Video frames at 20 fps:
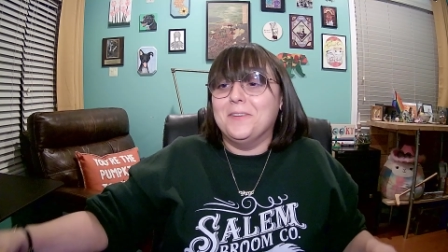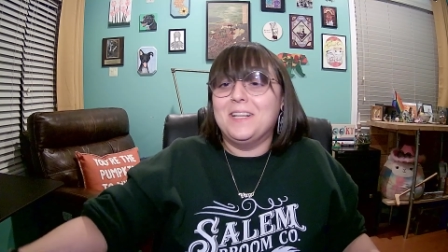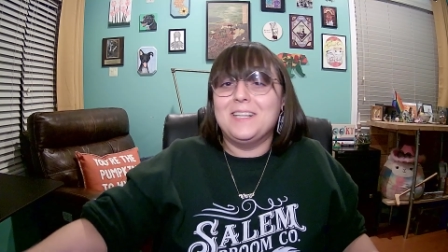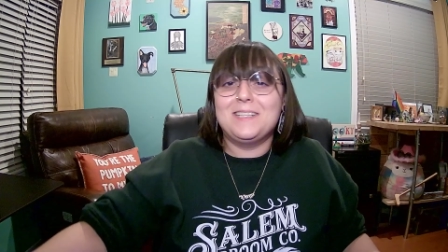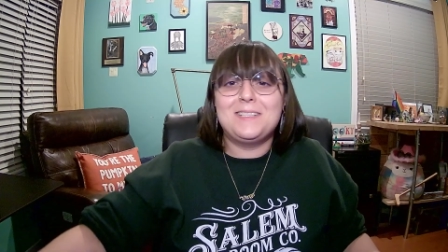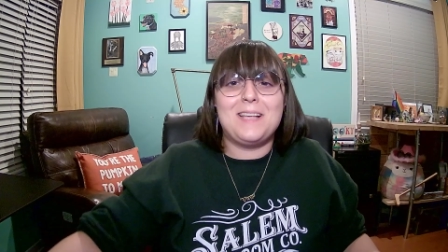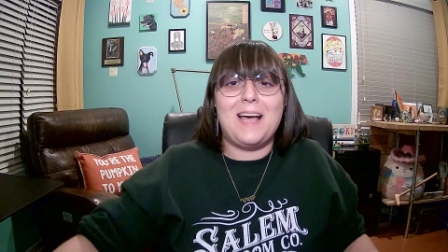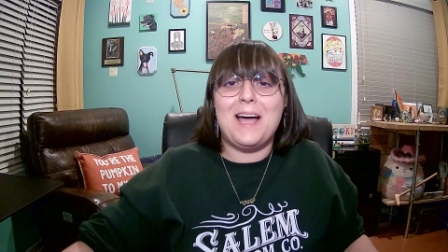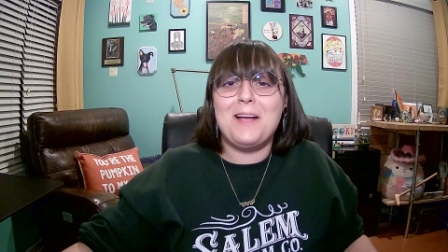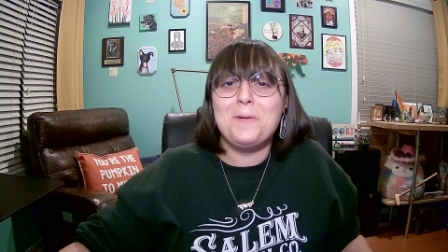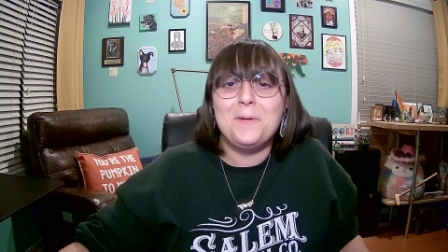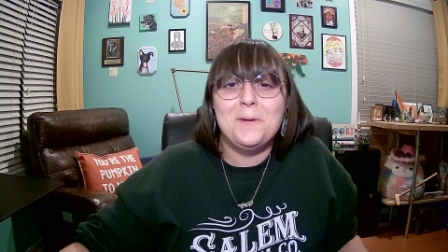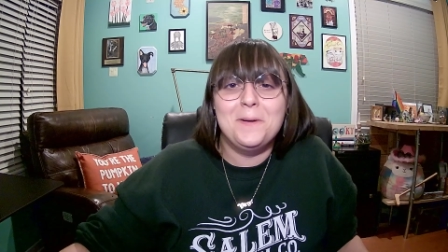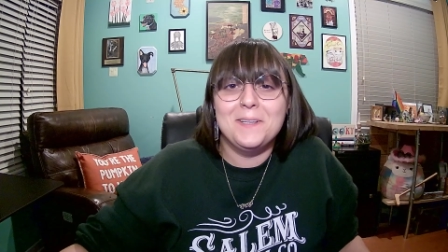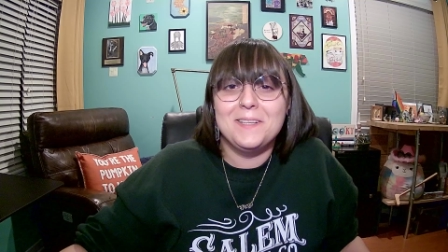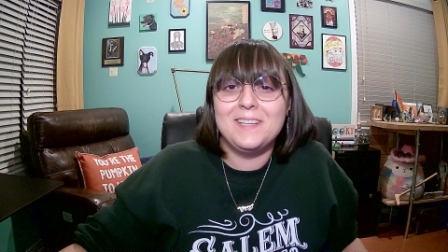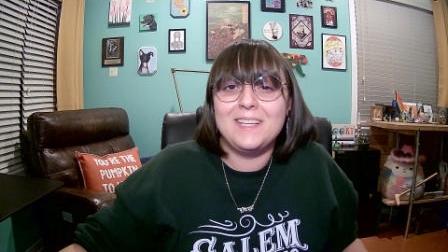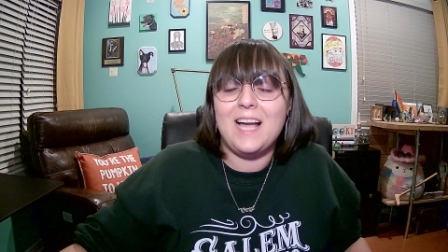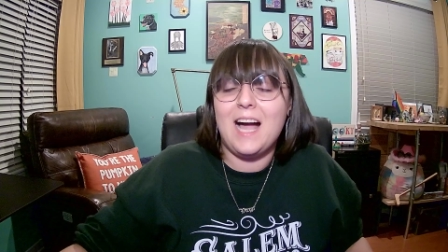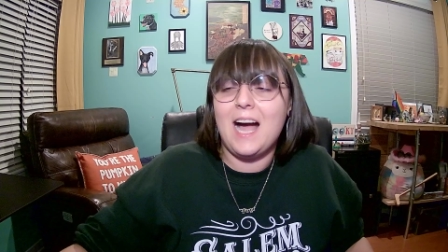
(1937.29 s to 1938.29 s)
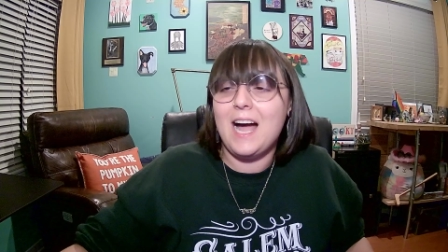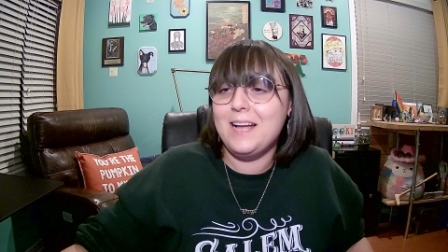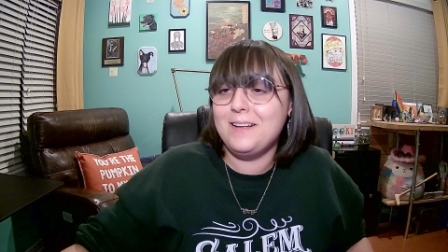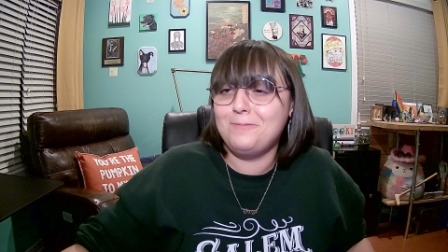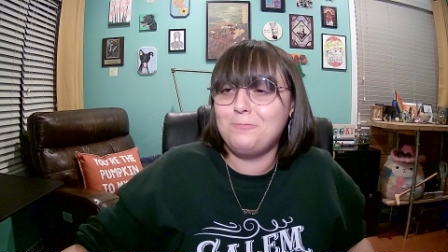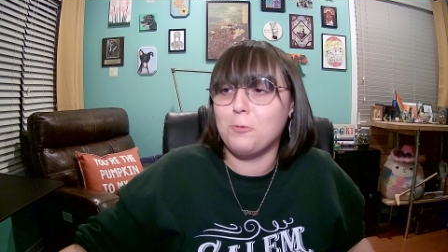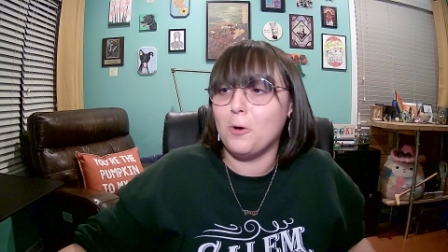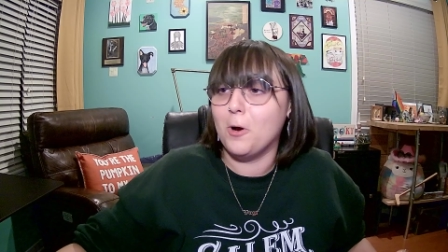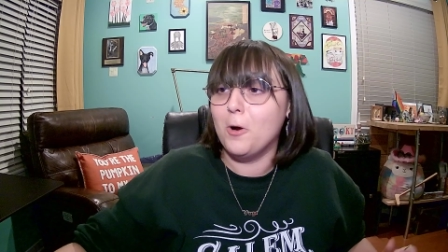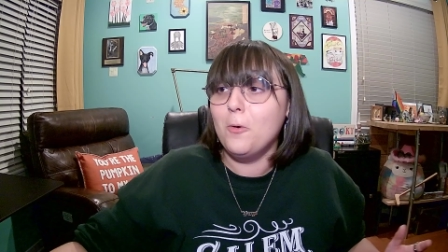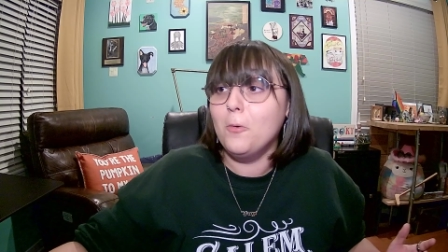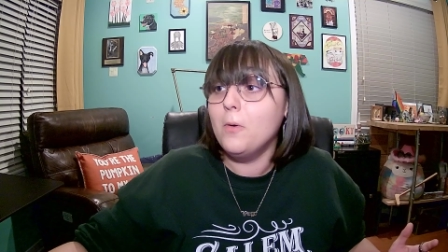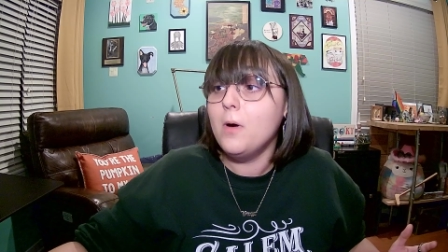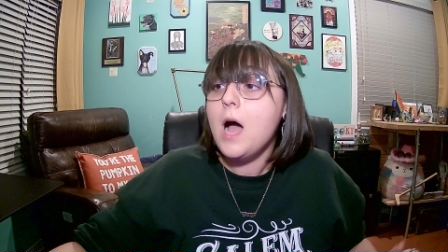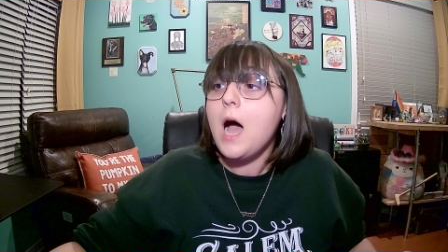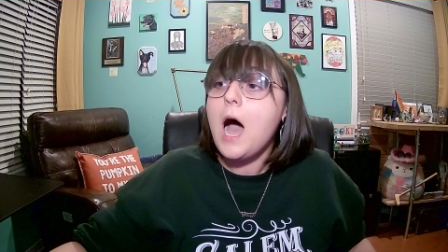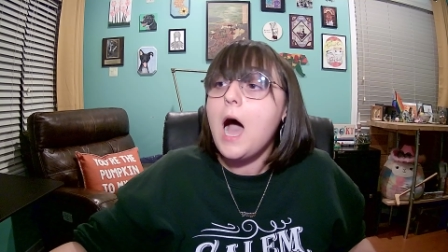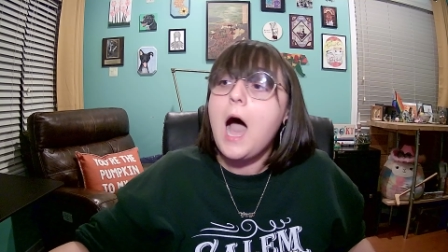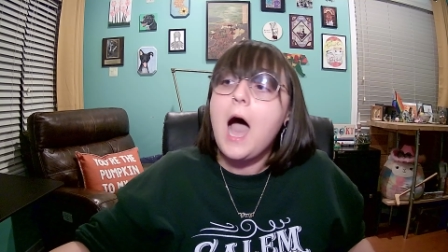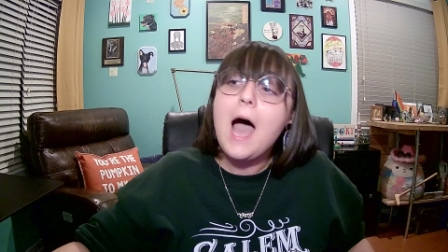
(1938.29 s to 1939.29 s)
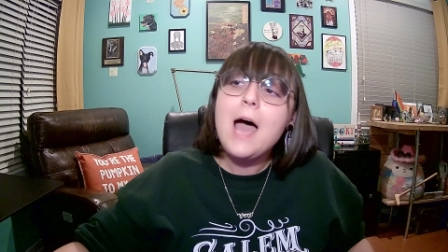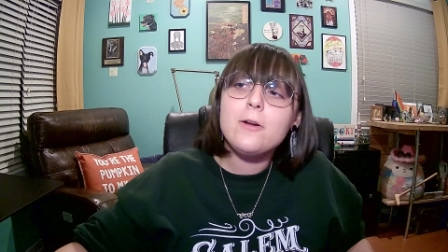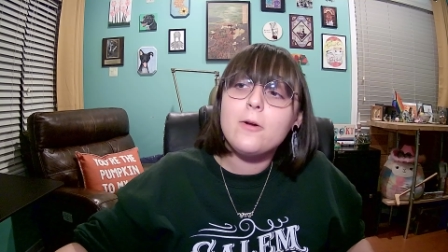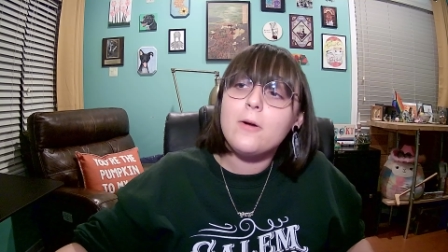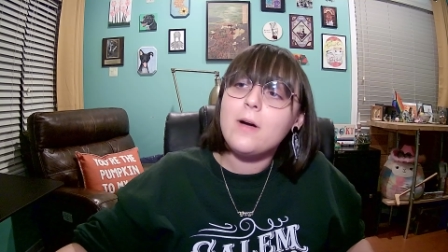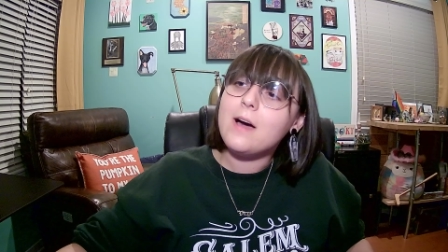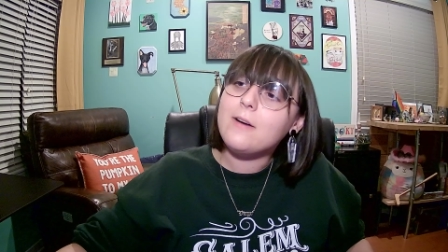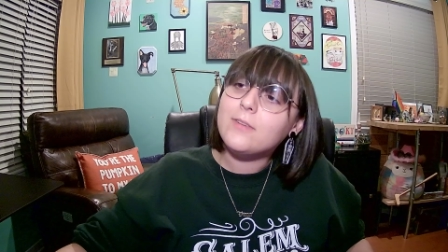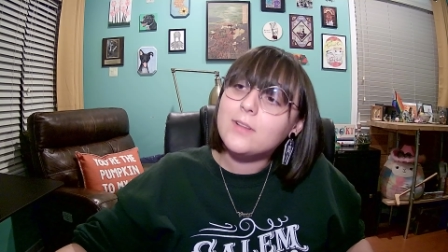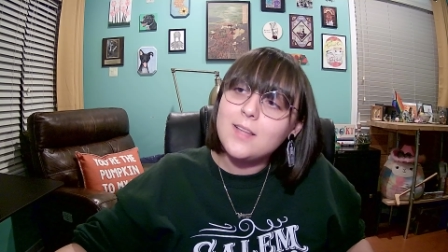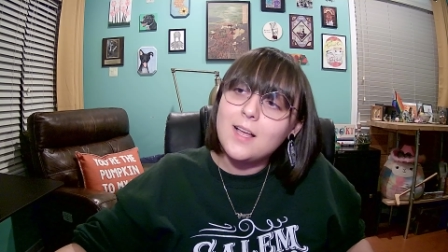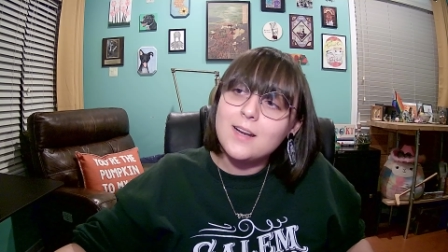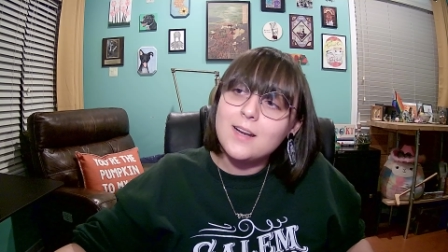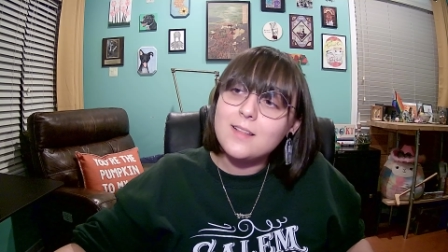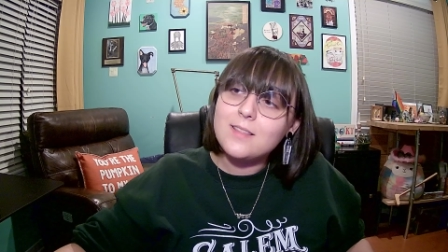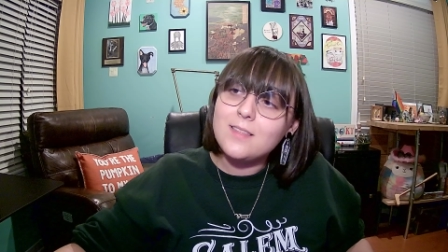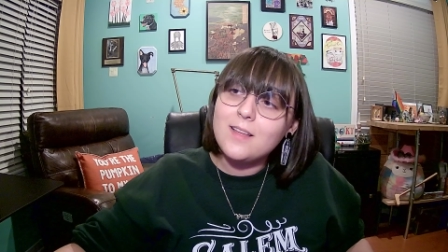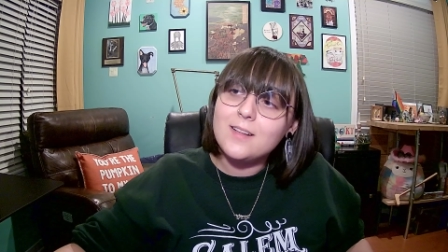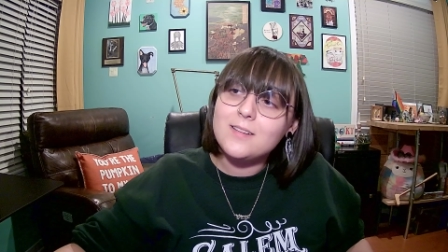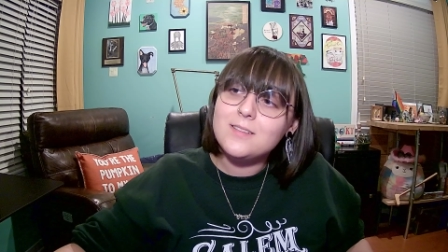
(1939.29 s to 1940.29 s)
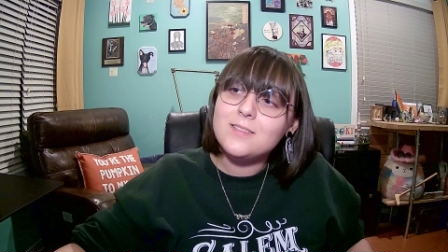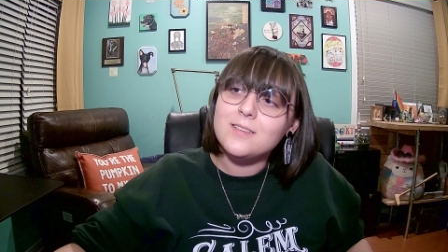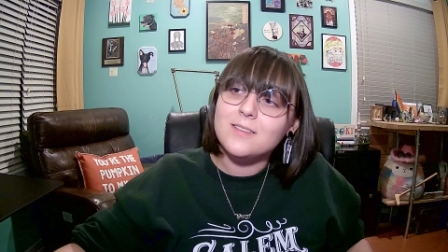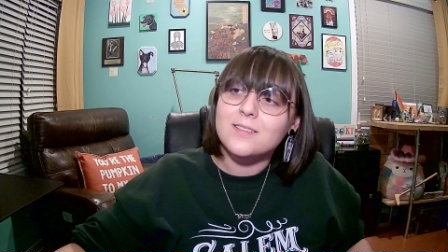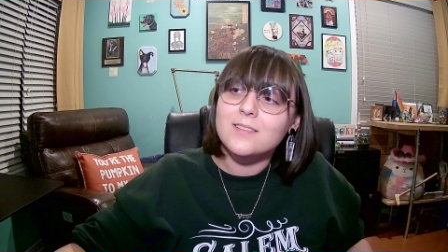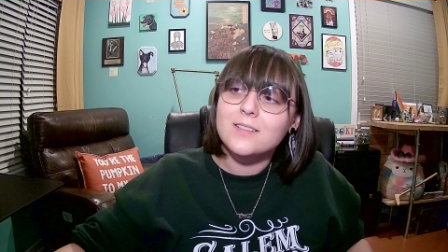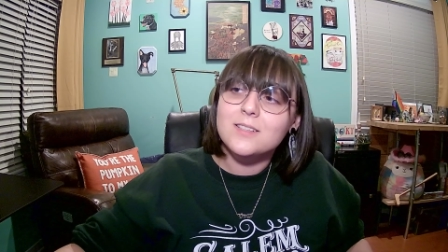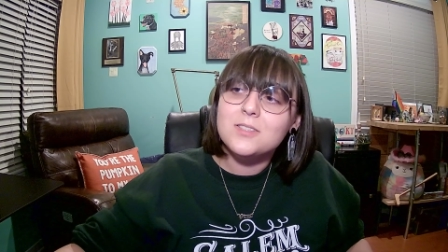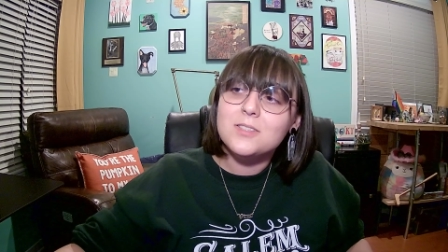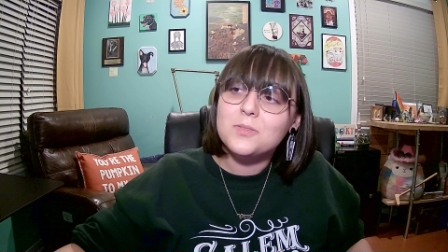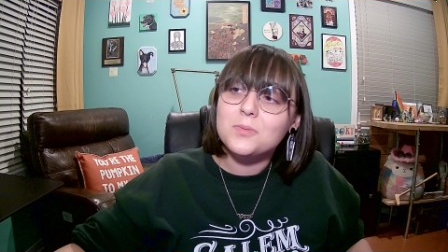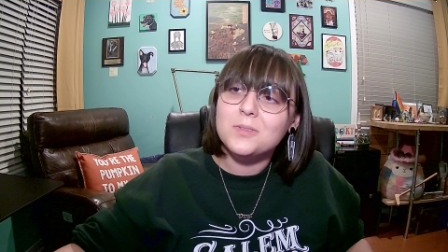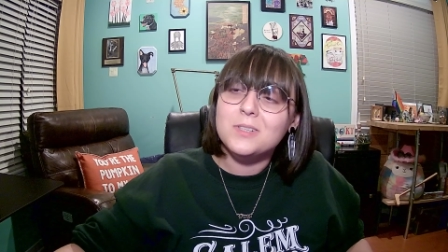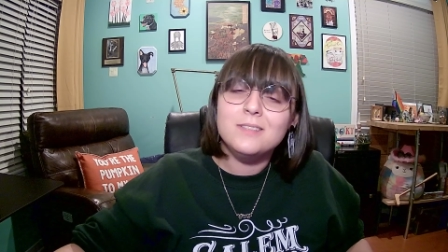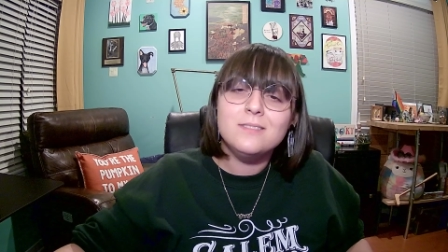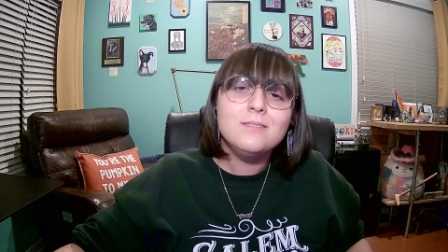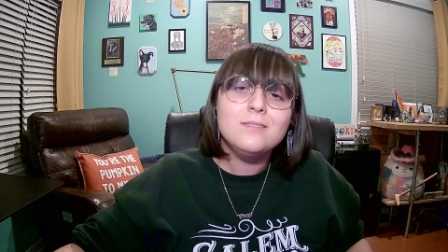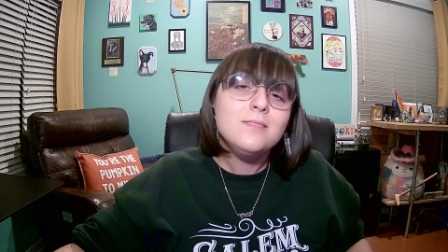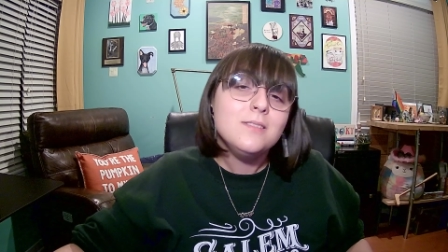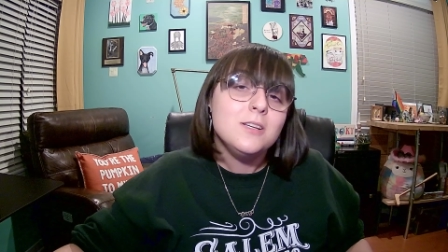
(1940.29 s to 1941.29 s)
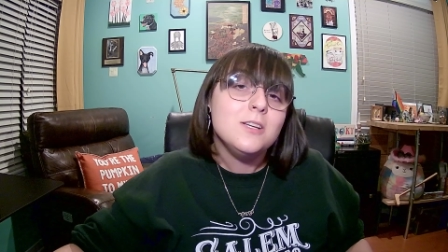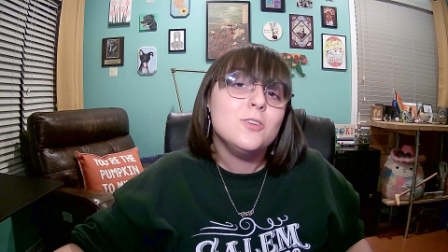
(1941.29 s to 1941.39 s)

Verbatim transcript: That's, I really, I wrote, I don't have a lot of thoughts on this one.